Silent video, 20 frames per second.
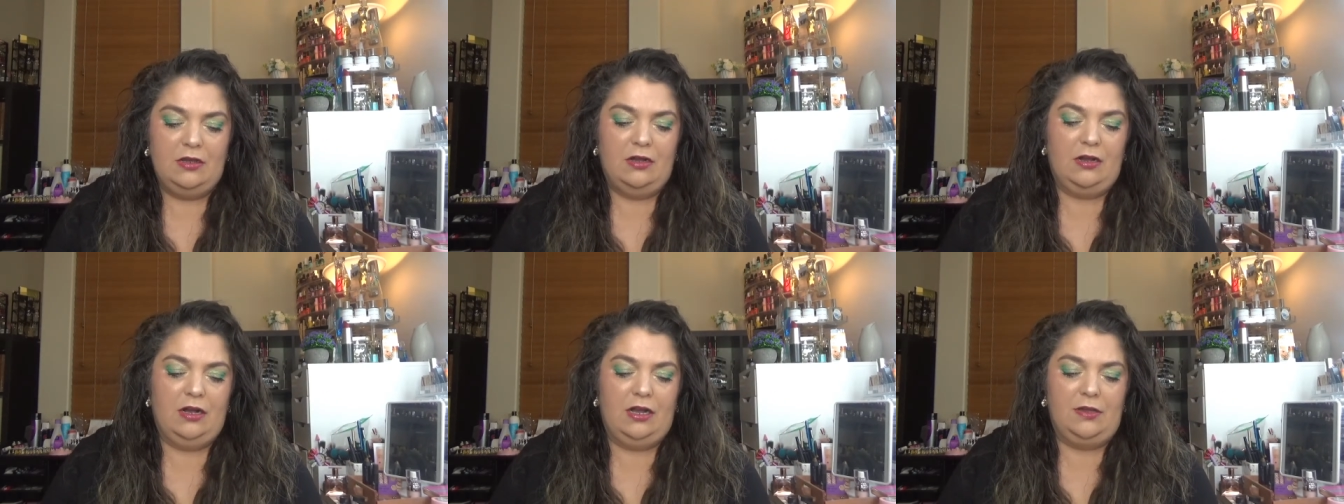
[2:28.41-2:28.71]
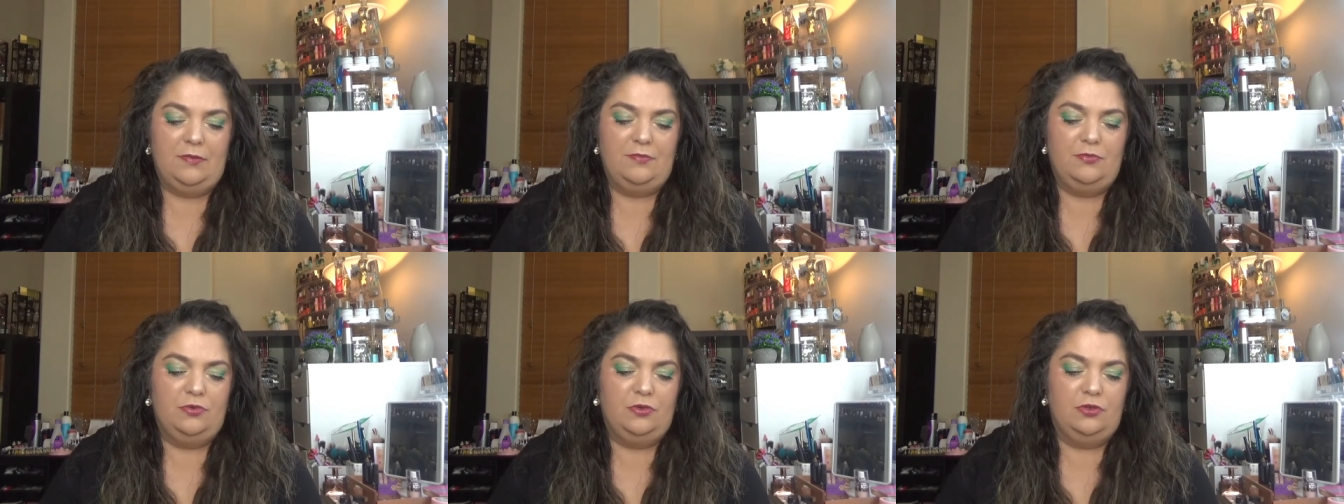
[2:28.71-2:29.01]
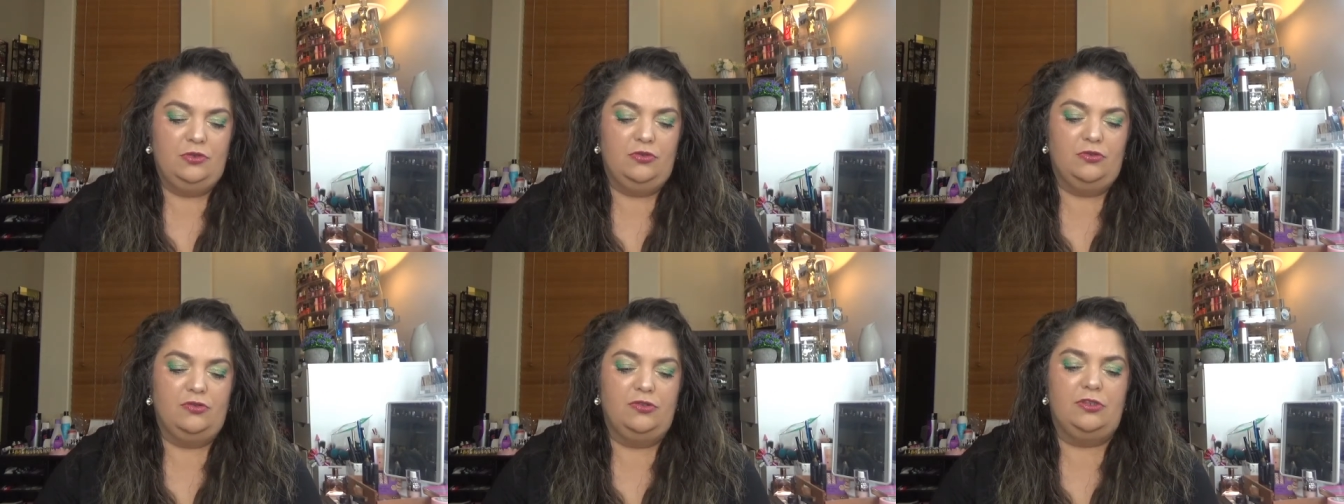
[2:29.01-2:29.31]
I'm
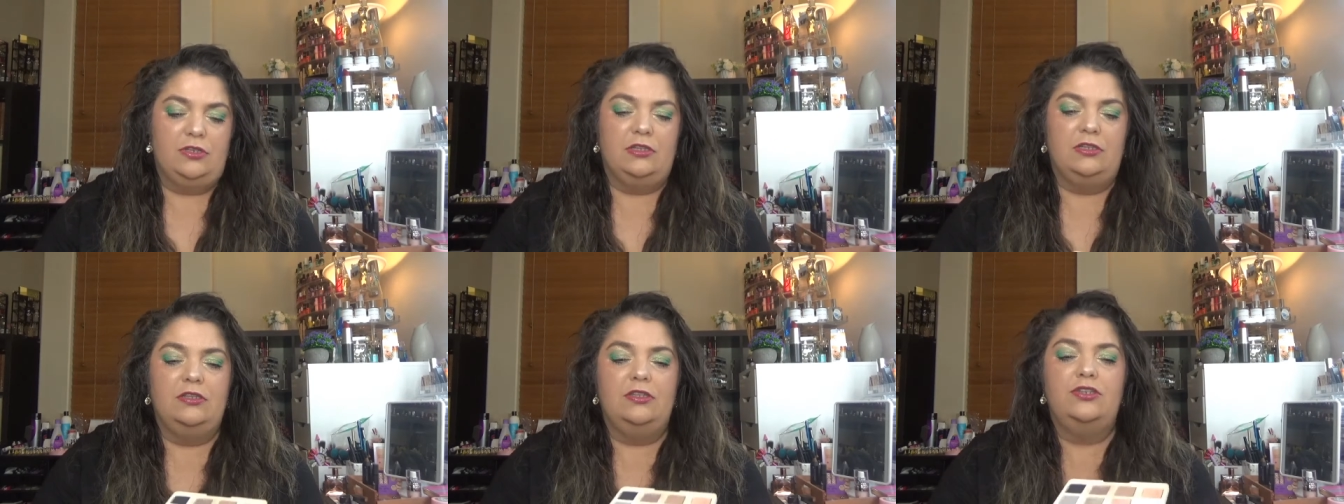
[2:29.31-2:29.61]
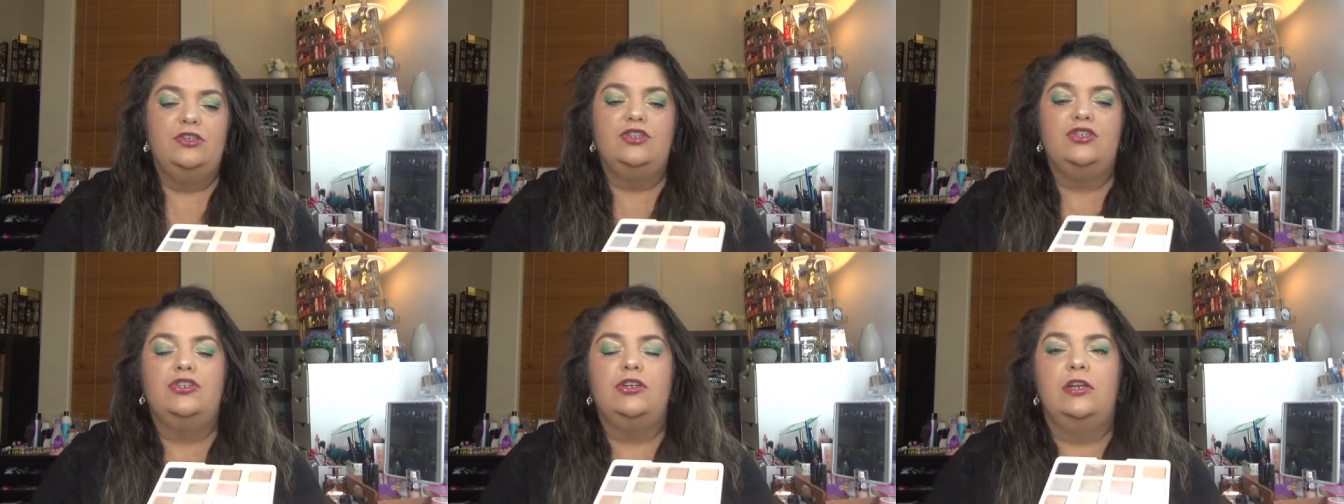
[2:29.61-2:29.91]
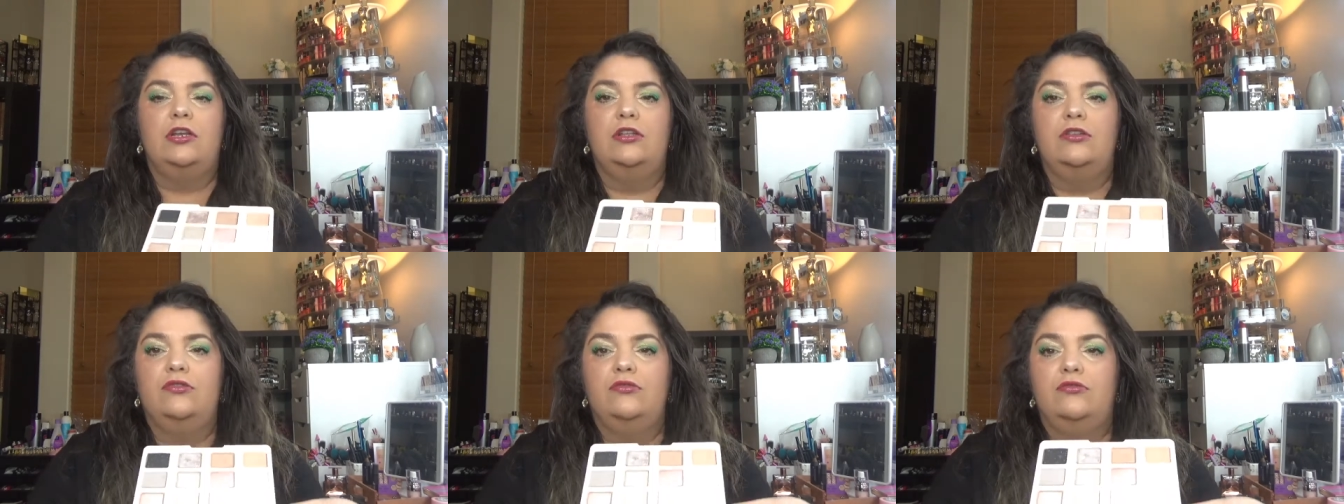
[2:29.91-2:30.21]
using this
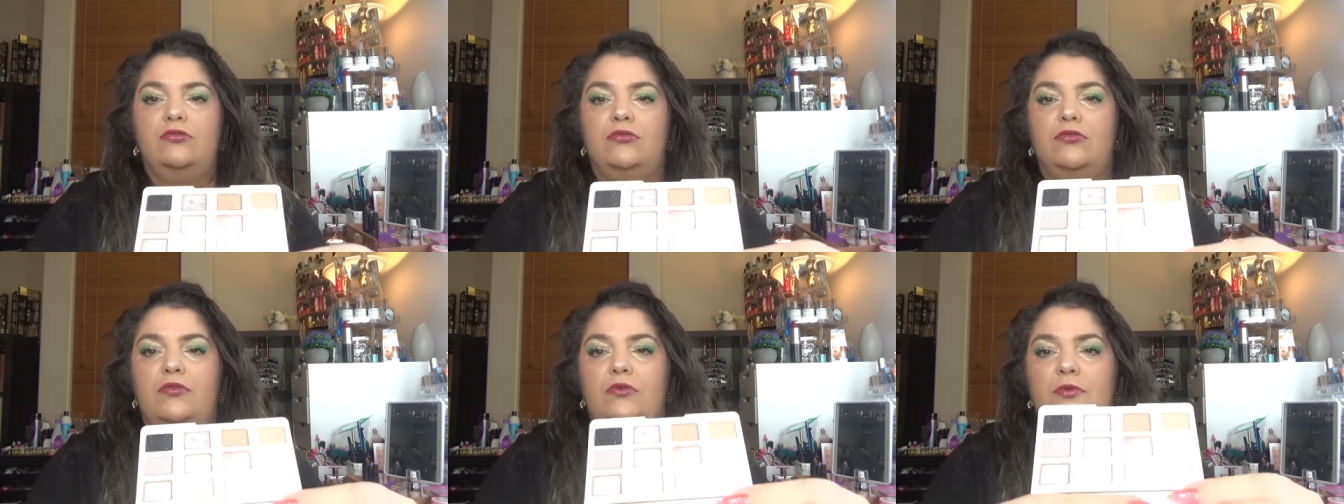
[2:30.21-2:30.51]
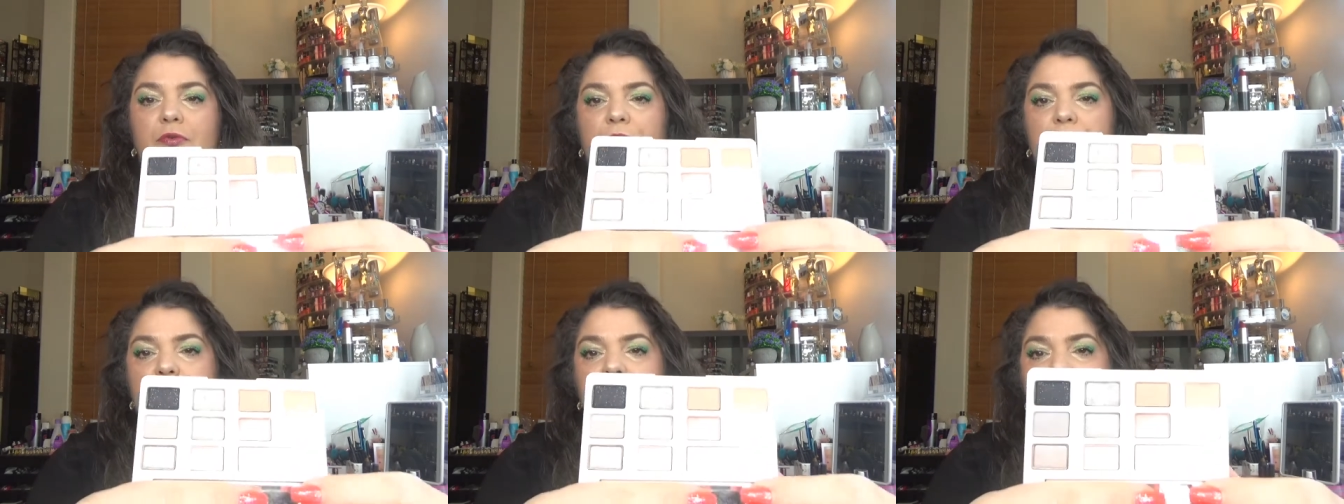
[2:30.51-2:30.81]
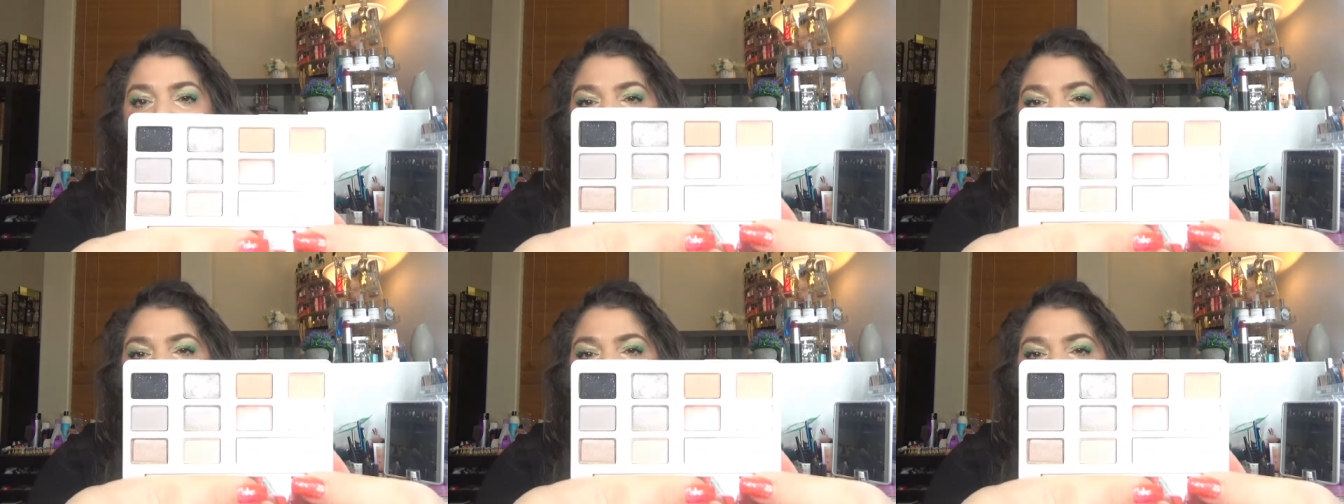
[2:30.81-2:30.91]
shade to